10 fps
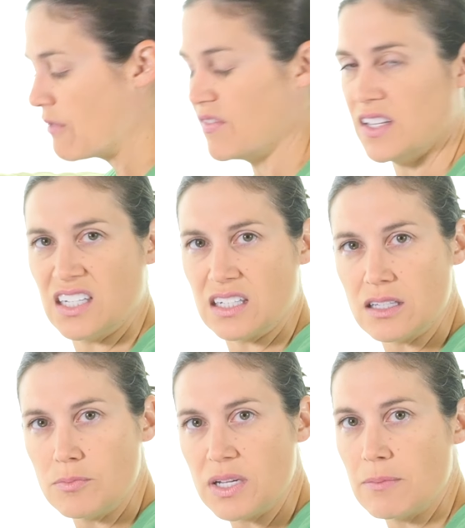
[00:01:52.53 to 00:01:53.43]
feeling a
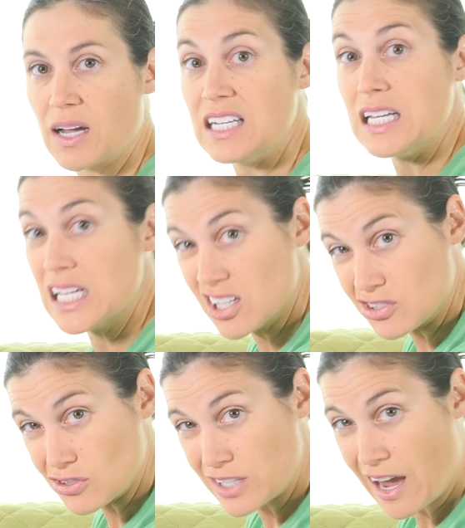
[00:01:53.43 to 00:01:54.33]
little bit in my knee because
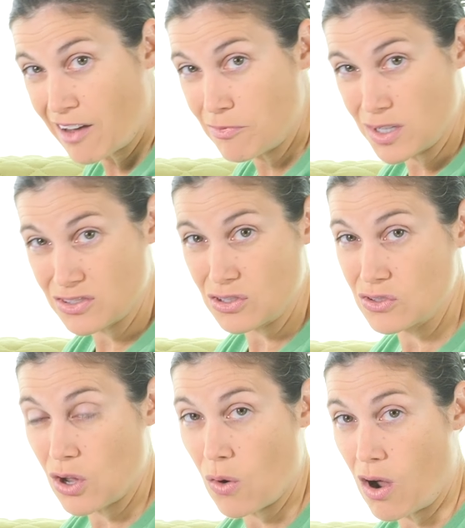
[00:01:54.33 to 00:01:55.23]
those calf muscles go